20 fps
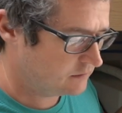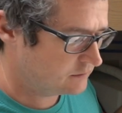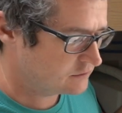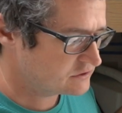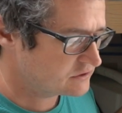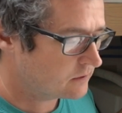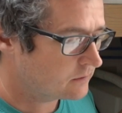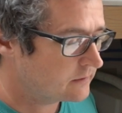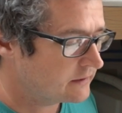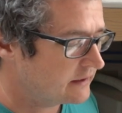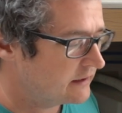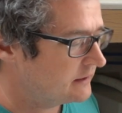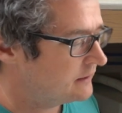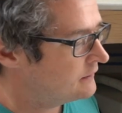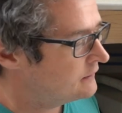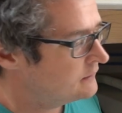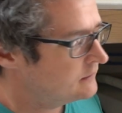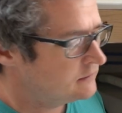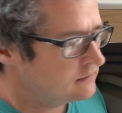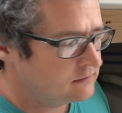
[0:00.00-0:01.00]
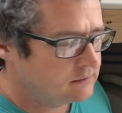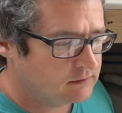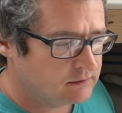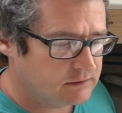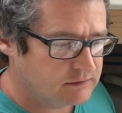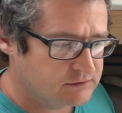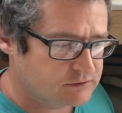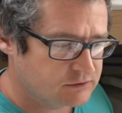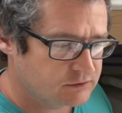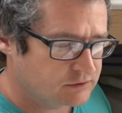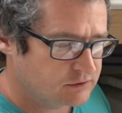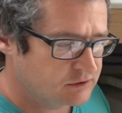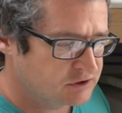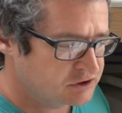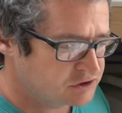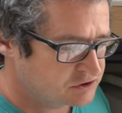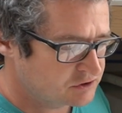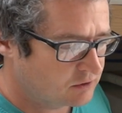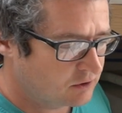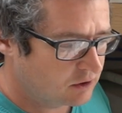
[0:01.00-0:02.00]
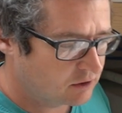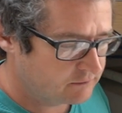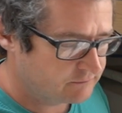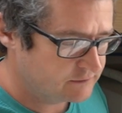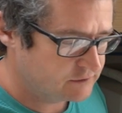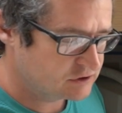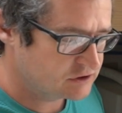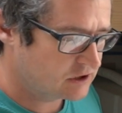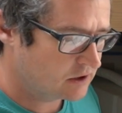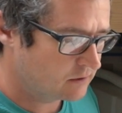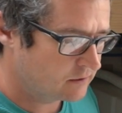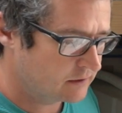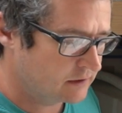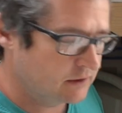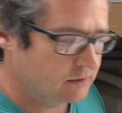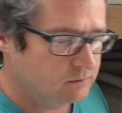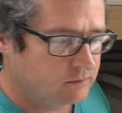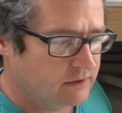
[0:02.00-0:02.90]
And the shower head is your traditional RV shower head